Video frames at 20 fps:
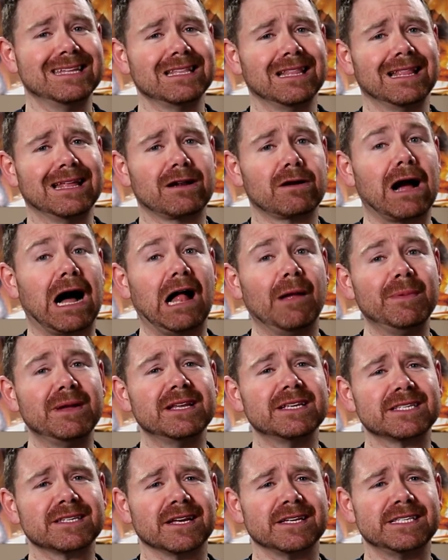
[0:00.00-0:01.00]
in the Lair, I'll be
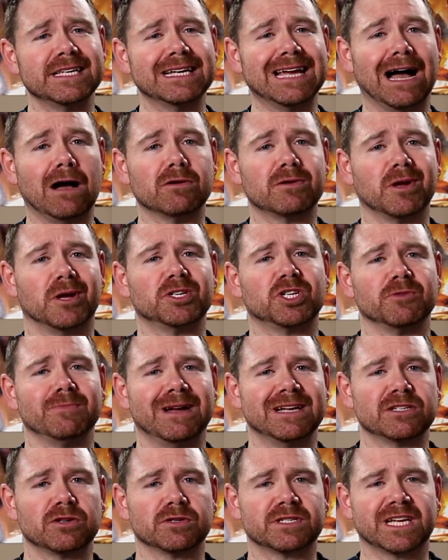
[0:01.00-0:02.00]
discussing how Dungeon
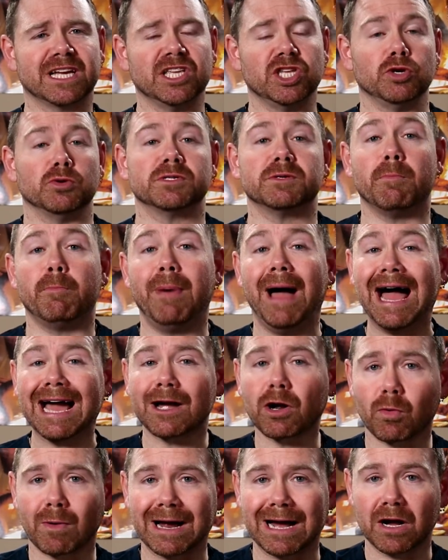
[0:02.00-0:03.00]
Masters can use
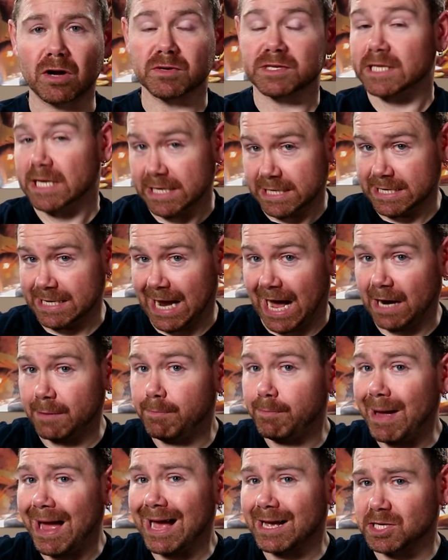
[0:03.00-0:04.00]
backgrounds,
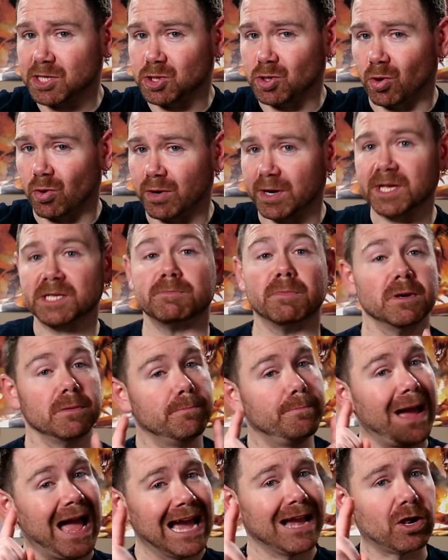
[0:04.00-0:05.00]
not backstories,
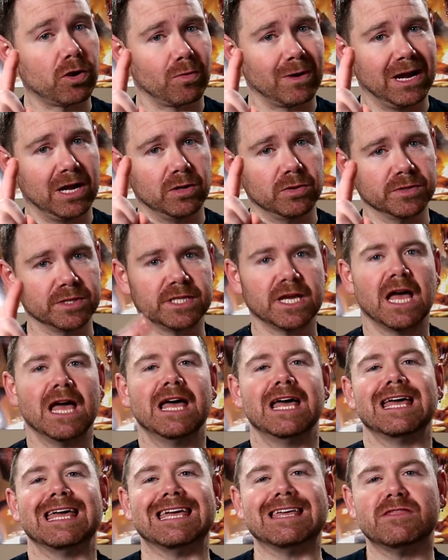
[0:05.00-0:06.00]
but backgrounds,
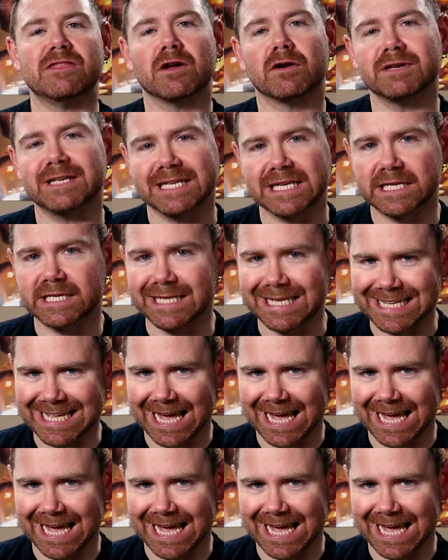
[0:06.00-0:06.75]
in their D&D